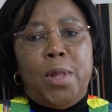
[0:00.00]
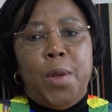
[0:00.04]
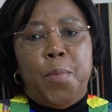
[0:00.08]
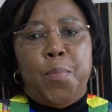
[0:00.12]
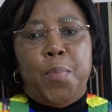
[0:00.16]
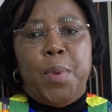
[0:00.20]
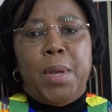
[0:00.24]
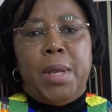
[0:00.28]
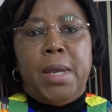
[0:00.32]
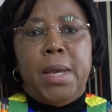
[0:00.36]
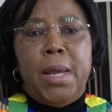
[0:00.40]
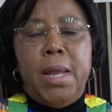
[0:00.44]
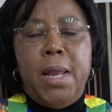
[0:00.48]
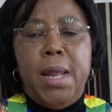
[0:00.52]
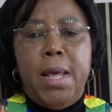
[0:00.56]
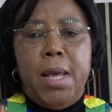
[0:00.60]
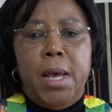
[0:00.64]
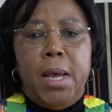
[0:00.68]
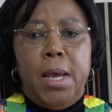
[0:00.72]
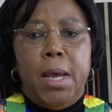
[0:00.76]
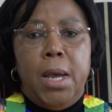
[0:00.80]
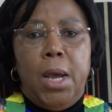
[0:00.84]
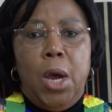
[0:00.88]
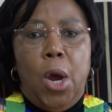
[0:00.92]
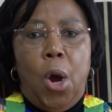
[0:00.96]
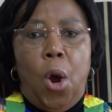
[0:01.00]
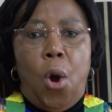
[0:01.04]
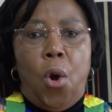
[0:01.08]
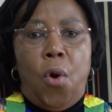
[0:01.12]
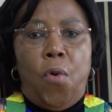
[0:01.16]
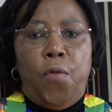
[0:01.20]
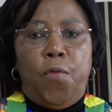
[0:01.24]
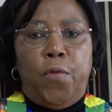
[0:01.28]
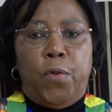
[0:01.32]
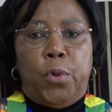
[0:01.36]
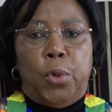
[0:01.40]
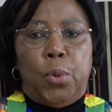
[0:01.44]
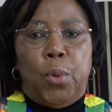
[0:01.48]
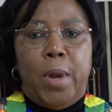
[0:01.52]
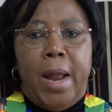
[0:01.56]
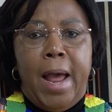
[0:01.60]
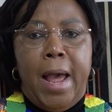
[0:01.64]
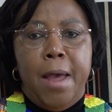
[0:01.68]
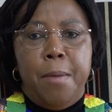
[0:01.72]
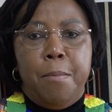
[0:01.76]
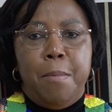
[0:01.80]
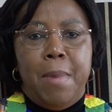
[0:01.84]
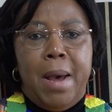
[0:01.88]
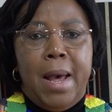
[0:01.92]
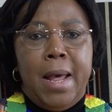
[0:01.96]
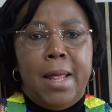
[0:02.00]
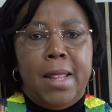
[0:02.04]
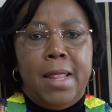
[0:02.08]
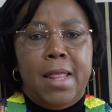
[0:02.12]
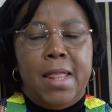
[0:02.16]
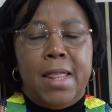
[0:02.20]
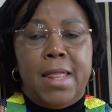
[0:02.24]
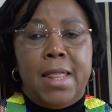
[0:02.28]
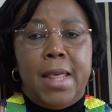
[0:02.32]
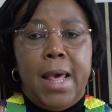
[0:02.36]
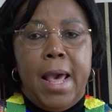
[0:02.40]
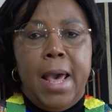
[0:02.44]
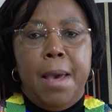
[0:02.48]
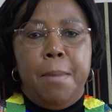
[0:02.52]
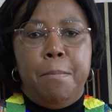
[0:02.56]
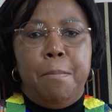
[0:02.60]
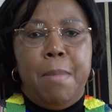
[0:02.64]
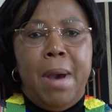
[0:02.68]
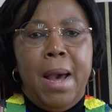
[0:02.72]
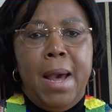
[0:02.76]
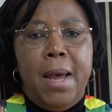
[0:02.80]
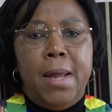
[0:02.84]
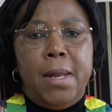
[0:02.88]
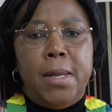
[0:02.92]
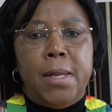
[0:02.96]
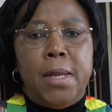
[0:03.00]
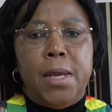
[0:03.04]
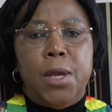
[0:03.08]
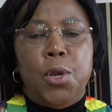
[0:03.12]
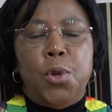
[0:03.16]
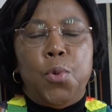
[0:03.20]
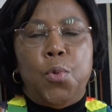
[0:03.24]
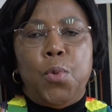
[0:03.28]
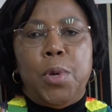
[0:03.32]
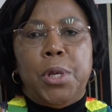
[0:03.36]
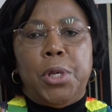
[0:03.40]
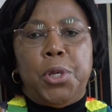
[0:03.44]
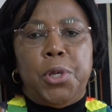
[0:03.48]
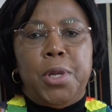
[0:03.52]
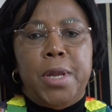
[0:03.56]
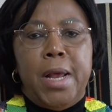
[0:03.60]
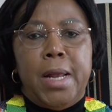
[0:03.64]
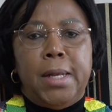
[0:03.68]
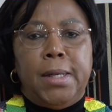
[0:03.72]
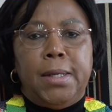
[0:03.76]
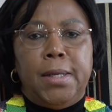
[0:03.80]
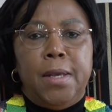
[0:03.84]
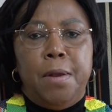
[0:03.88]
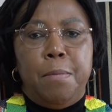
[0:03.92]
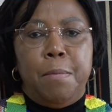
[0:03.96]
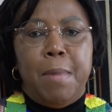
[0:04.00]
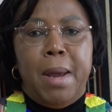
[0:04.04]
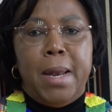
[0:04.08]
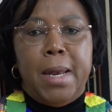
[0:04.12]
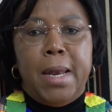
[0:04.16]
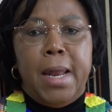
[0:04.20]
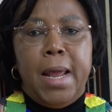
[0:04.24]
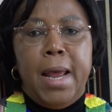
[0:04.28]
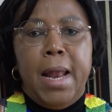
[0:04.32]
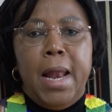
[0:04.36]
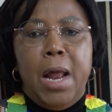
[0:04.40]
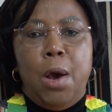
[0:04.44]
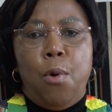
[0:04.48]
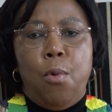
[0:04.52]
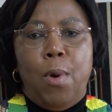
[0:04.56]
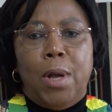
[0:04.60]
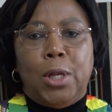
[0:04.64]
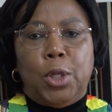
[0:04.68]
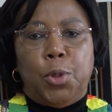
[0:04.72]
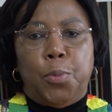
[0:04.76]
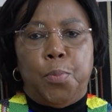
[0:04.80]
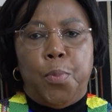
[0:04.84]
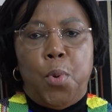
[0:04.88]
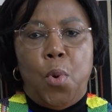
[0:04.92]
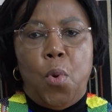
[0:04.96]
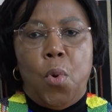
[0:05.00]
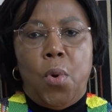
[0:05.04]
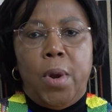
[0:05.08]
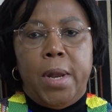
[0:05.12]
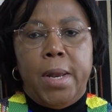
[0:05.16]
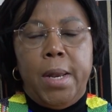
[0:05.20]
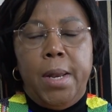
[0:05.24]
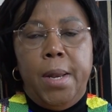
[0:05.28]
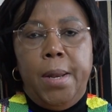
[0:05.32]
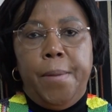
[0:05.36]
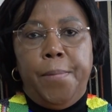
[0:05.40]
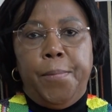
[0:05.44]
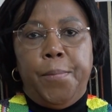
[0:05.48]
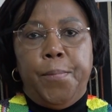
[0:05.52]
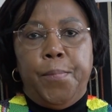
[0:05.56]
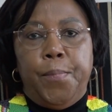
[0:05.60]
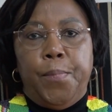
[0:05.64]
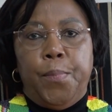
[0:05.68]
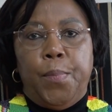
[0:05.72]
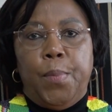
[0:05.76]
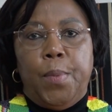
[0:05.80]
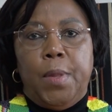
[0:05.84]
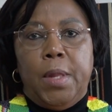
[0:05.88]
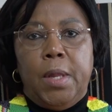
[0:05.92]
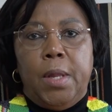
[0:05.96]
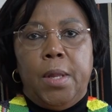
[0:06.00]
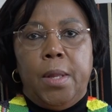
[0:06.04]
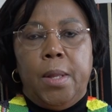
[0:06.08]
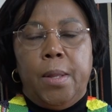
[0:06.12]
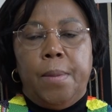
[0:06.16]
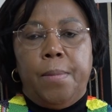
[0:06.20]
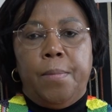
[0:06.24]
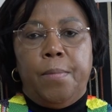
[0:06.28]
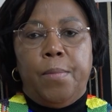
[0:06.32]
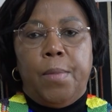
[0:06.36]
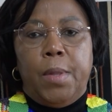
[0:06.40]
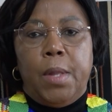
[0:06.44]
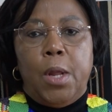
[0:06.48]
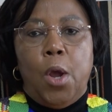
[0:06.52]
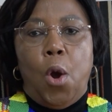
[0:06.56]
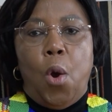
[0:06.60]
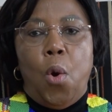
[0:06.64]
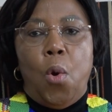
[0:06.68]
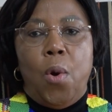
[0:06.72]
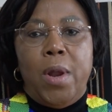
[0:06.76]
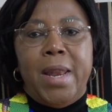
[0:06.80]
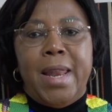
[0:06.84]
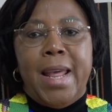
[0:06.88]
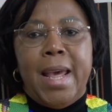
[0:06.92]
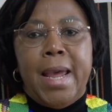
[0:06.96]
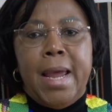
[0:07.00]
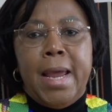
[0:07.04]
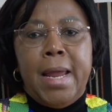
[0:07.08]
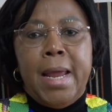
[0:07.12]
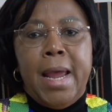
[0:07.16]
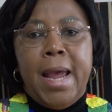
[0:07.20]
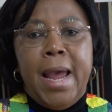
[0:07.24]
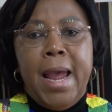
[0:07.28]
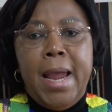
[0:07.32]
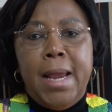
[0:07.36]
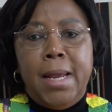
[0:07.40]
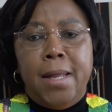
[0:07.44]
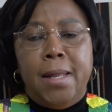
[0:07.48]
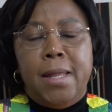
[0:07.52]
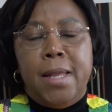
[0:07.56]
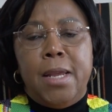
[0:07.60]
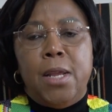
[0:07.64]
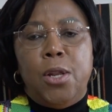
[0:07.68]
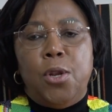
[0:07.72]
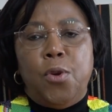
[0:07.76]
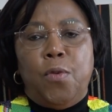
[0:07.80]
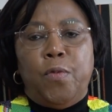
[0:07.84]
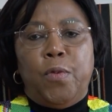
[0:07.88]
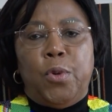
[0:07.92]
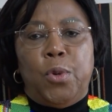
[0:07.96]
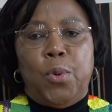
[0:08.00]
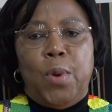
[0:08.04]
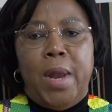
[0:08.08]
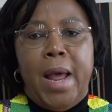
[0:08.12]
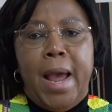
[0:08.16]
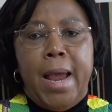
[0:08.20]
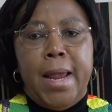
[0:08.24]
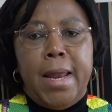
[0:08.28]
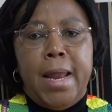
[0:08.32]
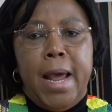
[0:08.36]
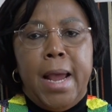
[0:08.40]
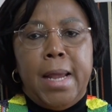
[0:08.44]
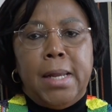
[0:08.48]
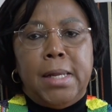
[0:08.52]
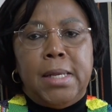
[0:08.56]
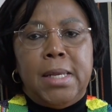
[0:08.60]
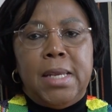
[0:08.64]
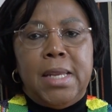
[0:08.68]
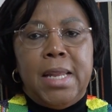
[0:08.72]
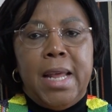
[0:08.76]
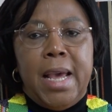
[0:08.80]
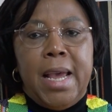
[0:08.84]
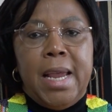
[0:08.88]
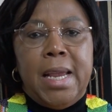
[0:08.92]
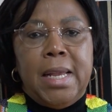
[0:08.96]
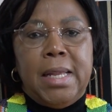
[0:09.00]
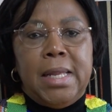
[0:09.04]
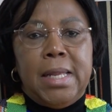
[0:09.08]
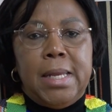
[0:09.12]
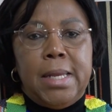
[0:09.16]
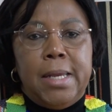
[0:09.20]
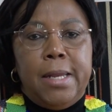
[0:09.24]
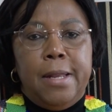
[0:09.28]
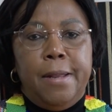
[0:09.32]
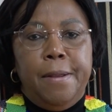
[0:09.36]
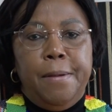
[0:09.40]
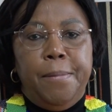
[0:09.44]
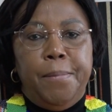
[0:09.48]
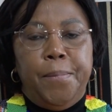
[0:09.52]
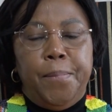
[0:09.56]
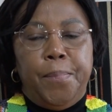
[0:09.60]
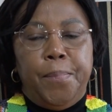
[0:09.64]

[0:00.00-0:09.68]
the beginning of July month, a month in which Nelson Mandela was born on the 18th of July 1918.